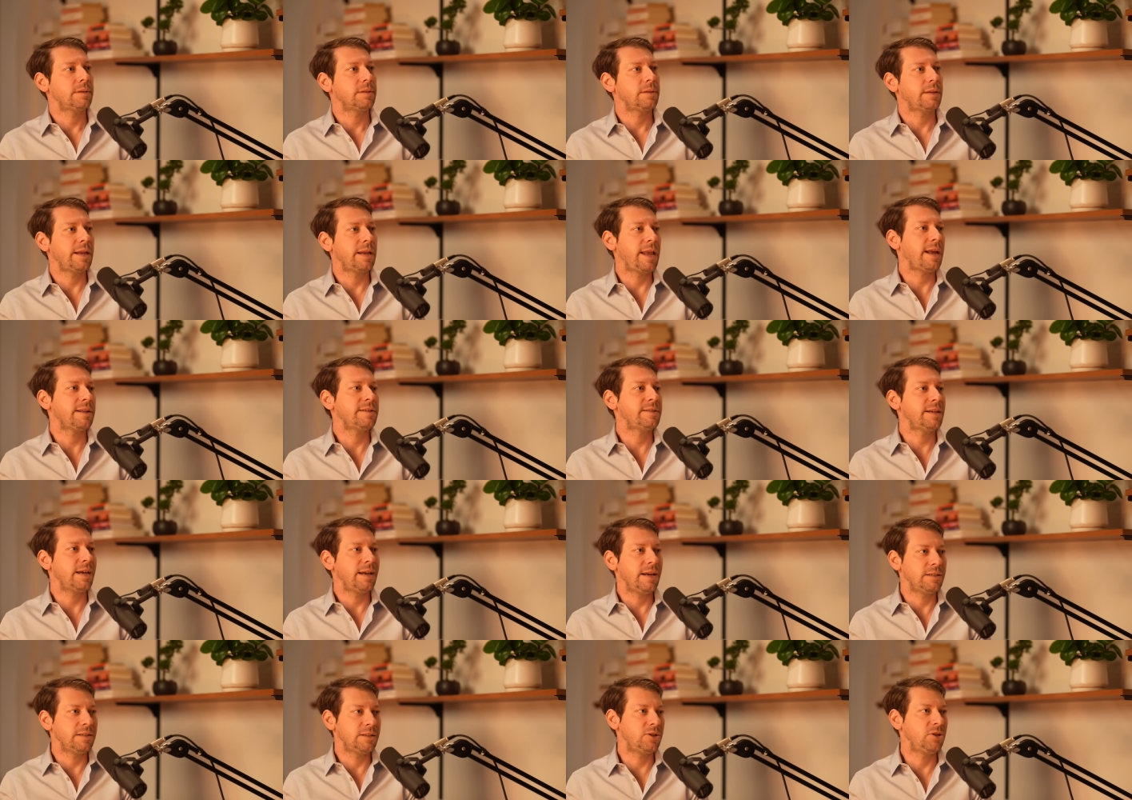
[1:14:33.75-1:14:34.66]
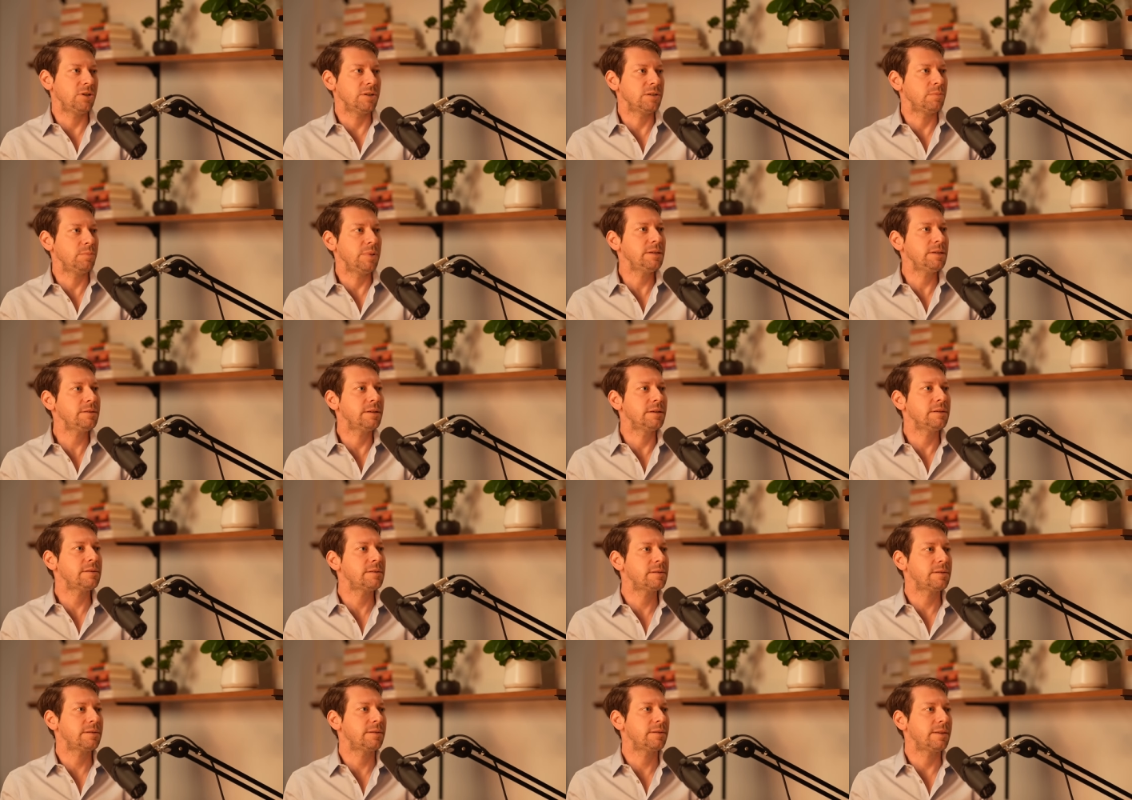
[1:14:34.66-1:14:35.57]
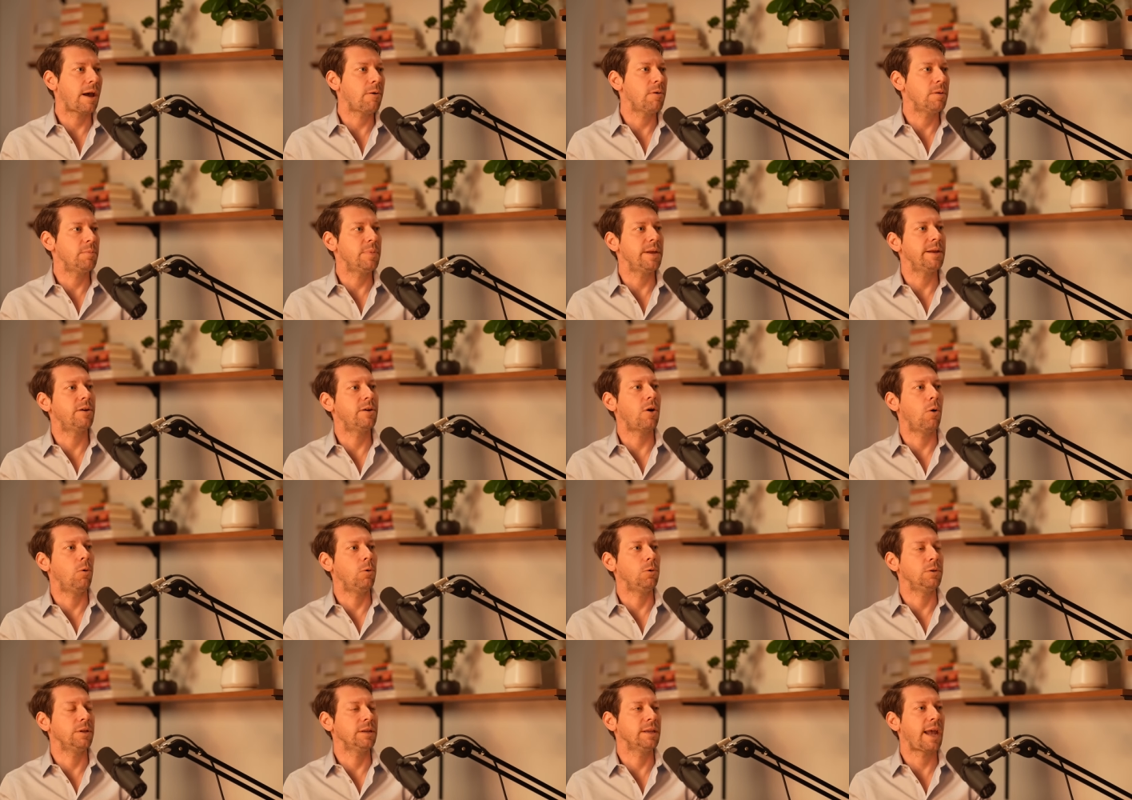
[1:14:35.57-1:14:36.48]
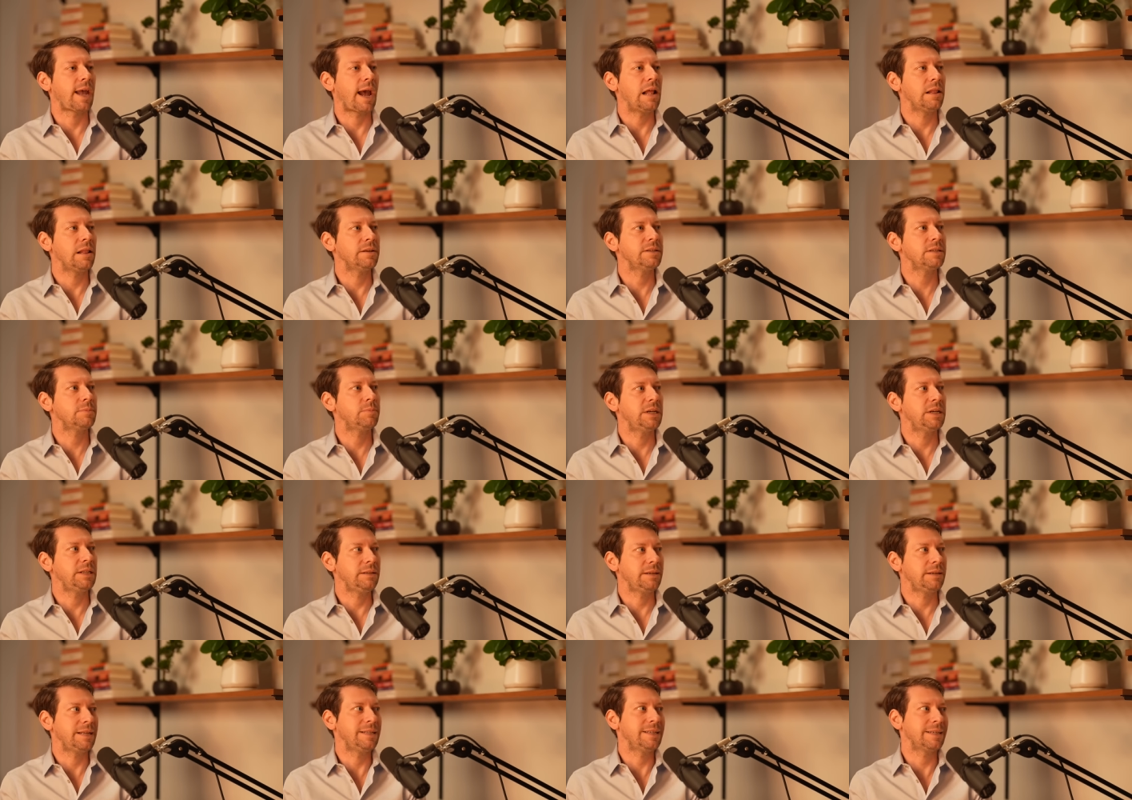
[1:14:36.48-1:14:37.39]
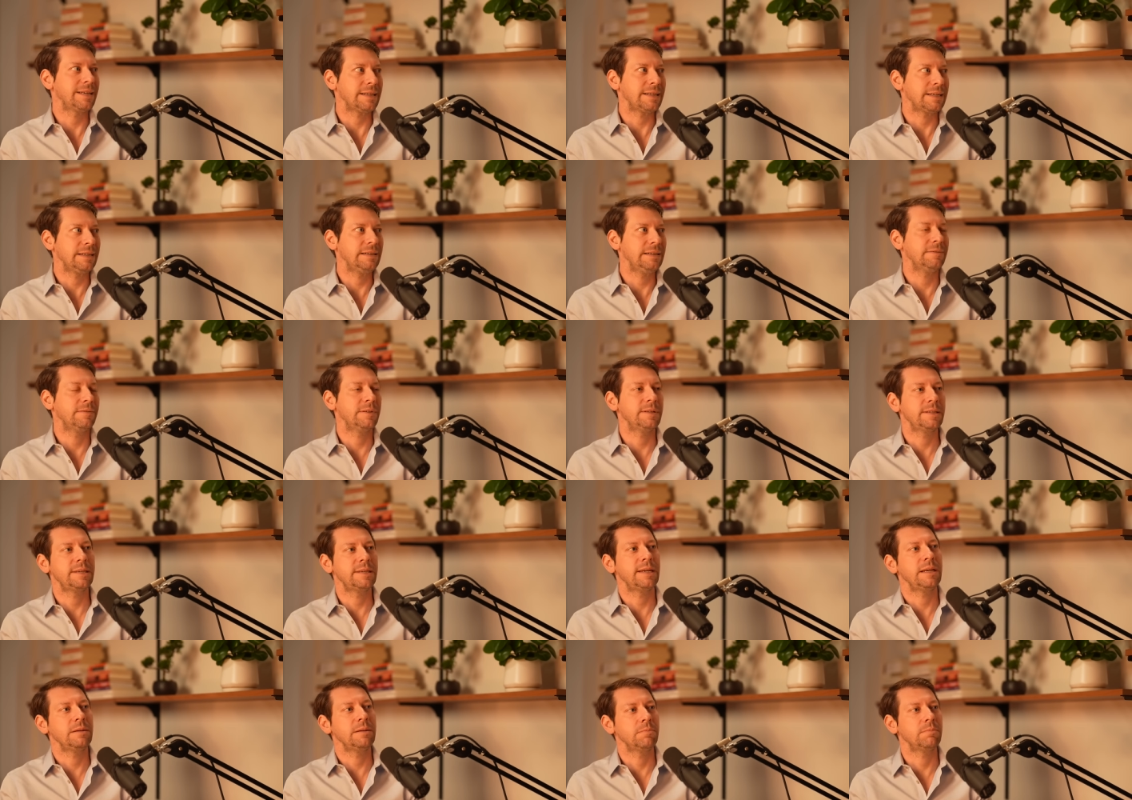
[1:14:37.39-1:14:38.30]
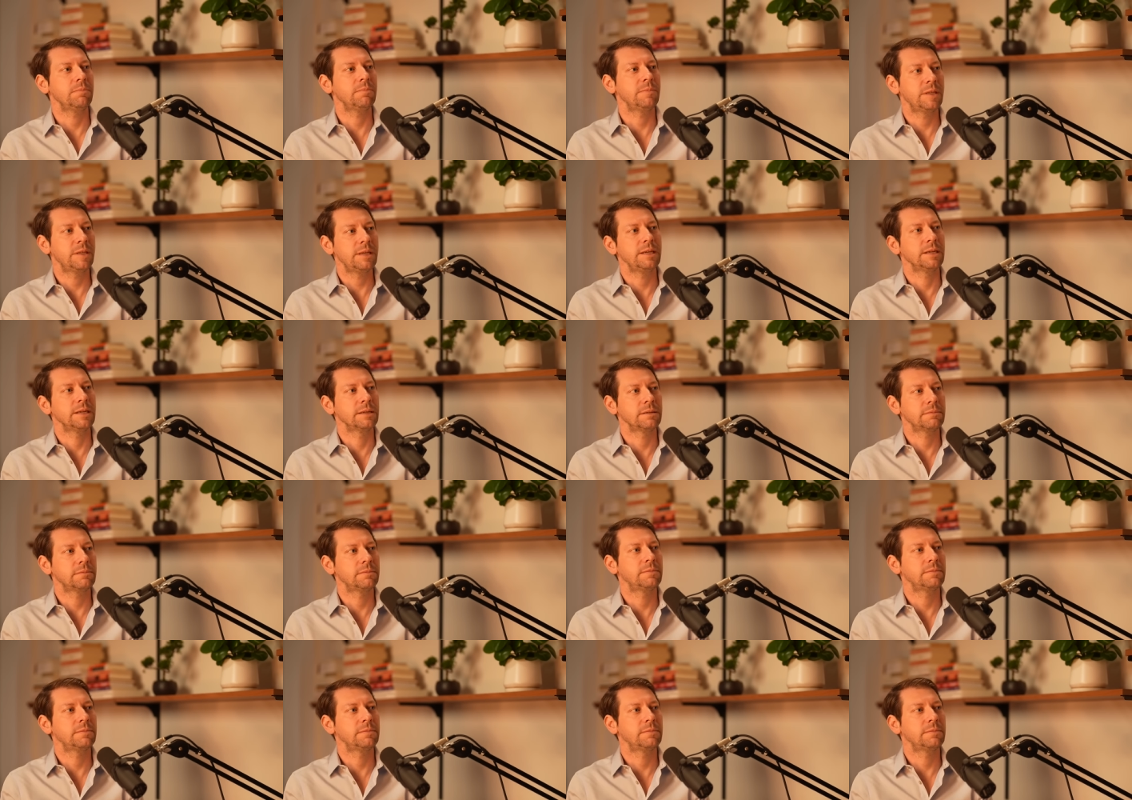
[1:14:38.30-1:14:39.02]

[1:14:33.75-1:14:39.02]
They can't say it's just business. That would be cold and callous, but it's kind of the same thing.